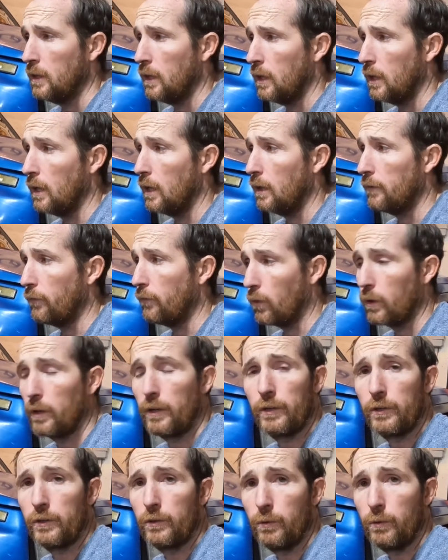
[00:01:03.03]

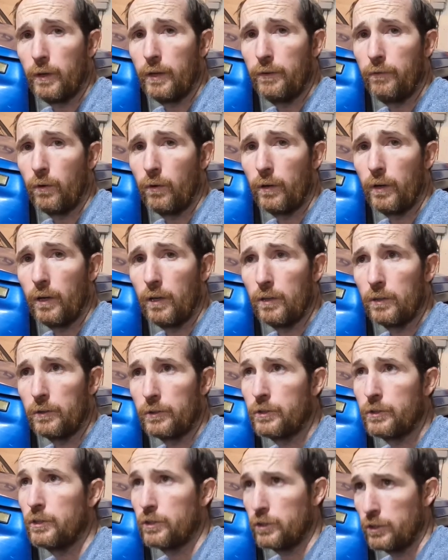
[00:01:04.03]

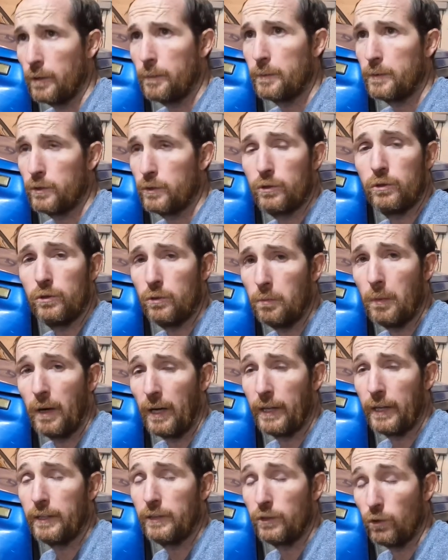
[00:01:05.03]
$424 shipped to
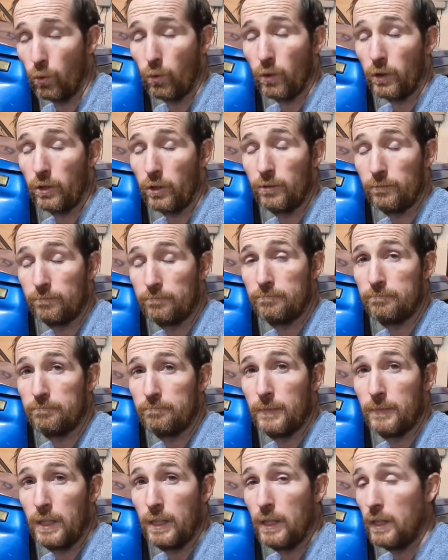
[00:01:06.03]
my door.
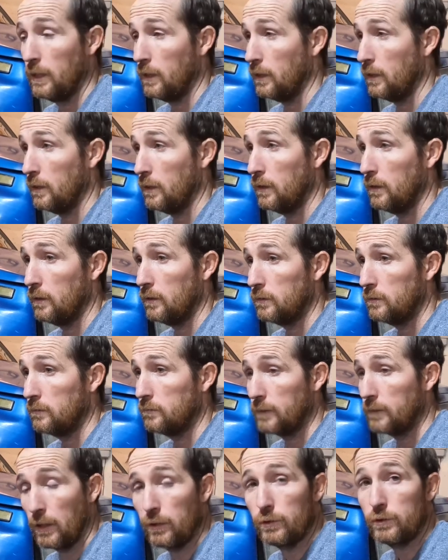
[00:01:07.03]

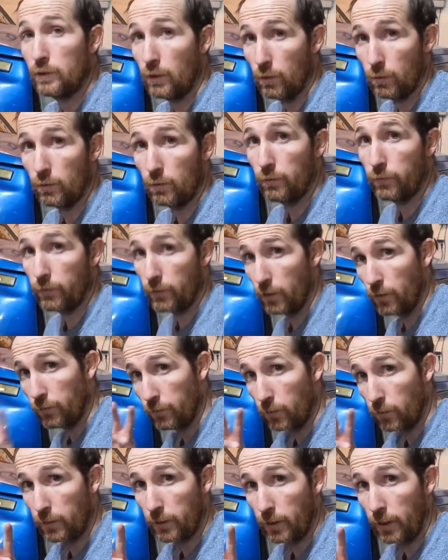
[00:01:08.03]
That was total for all
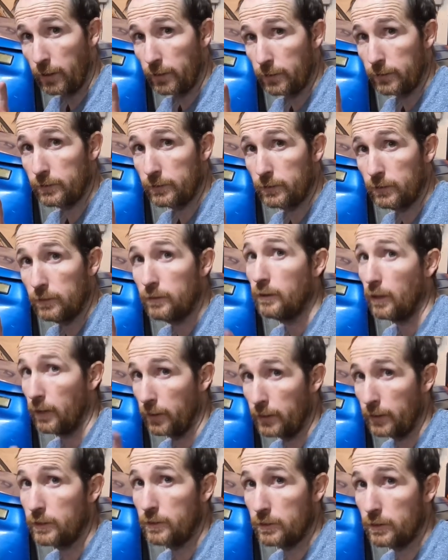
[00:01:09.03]
4 tires,
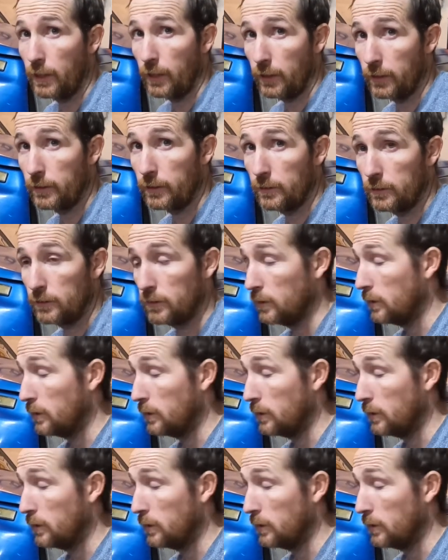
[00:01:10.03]
not each tire.